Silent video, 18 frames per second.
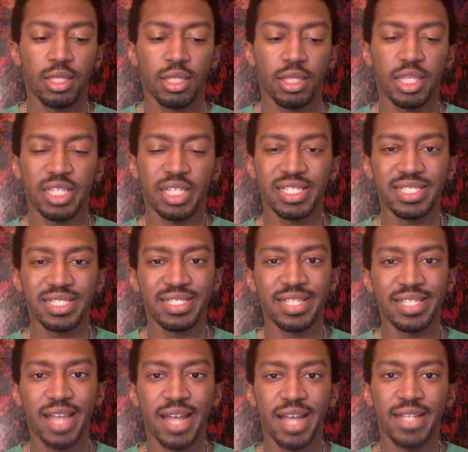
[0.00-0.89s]
this is
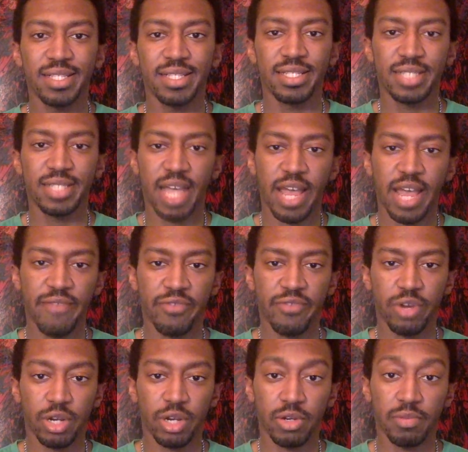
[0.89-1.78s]
not the time
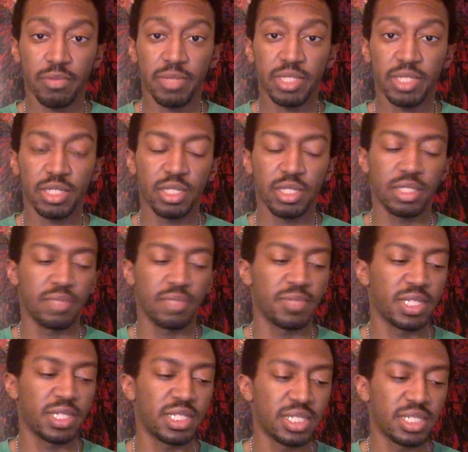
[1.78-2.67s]
for incrementalism.
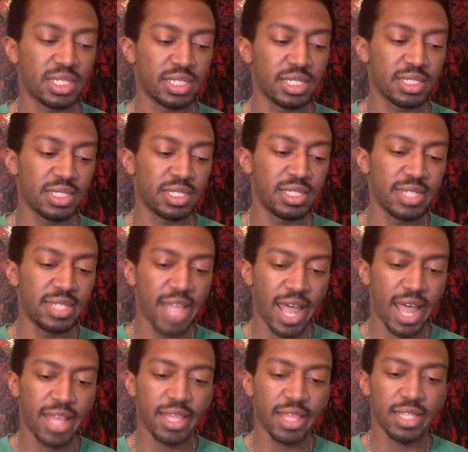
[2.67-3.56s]
This is
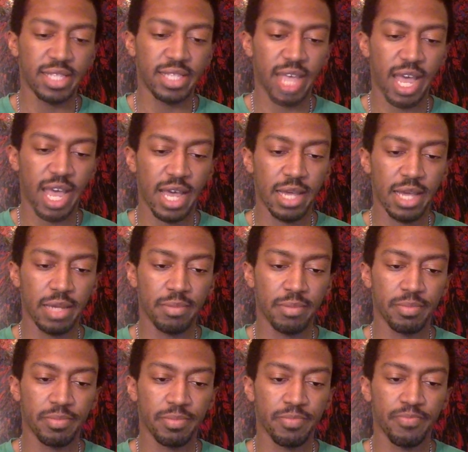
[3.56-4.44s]
not the
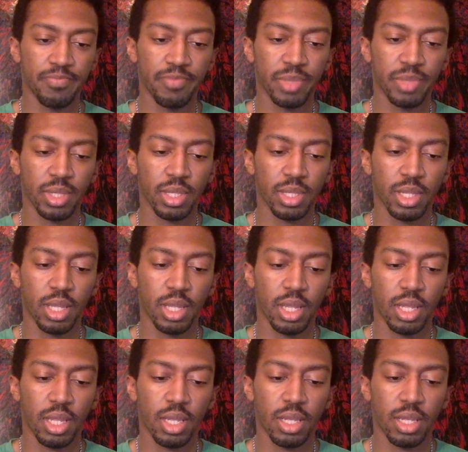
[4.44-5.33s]
time
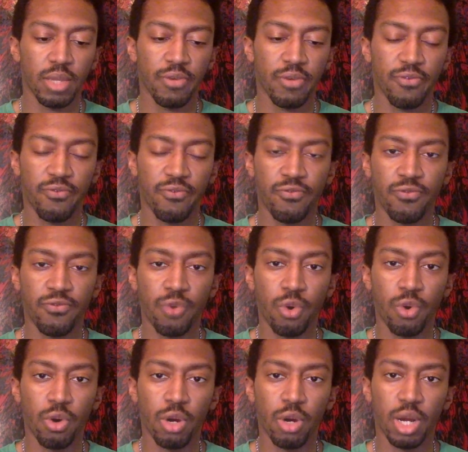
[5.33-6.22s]

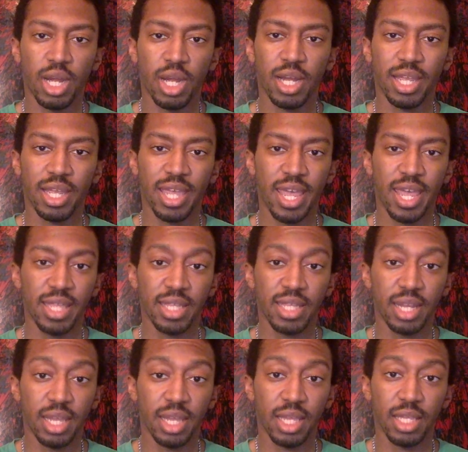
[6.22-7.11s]
for a
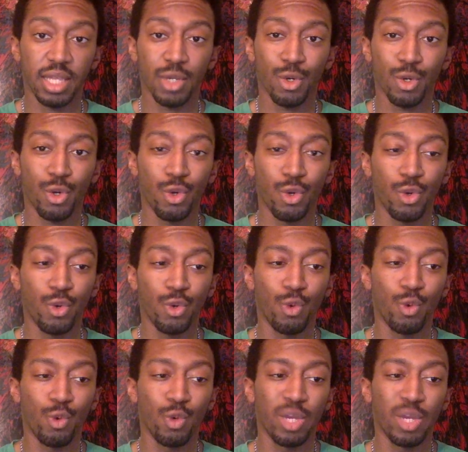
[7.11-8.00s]
candidate
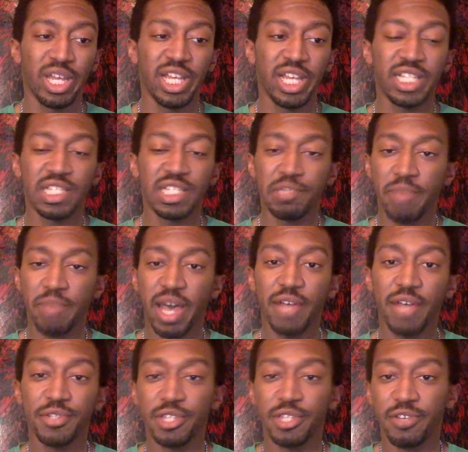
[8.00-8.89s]
who
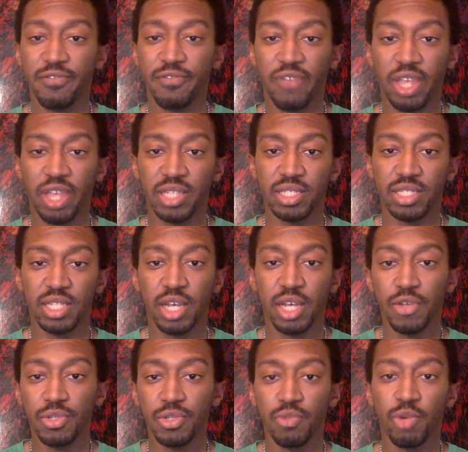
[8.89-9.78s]
smiles in your face,
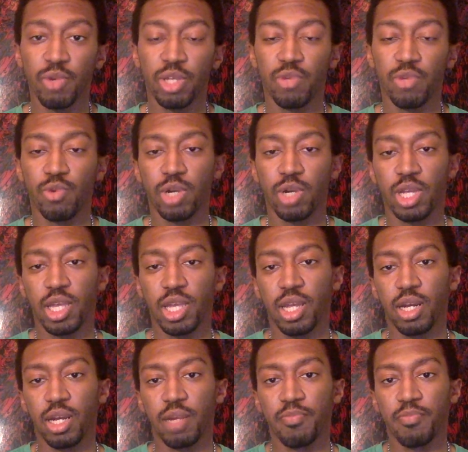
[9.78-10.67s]
tells you what you want to
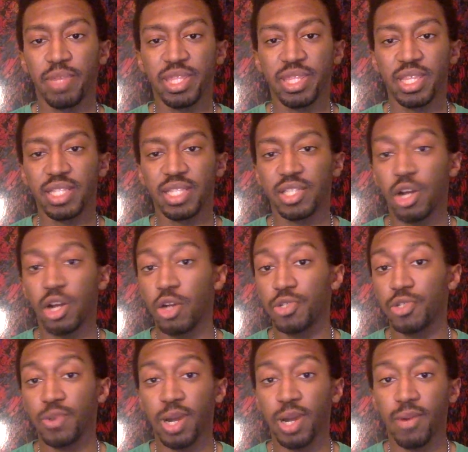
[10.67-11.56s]
hear, but then
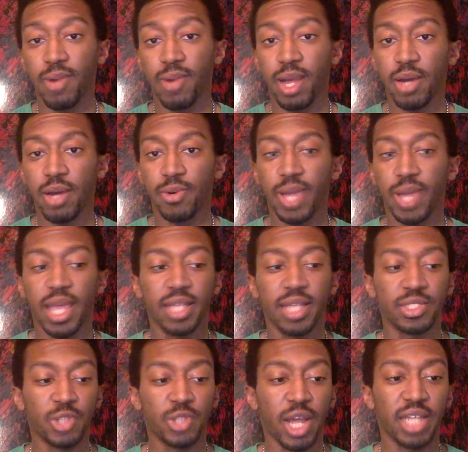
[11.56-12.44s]
turns right around
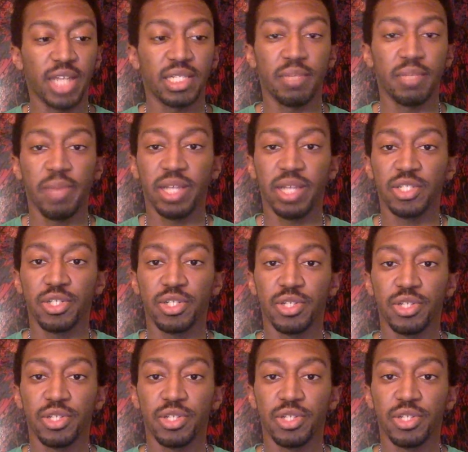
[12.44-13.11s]
and tries to make sure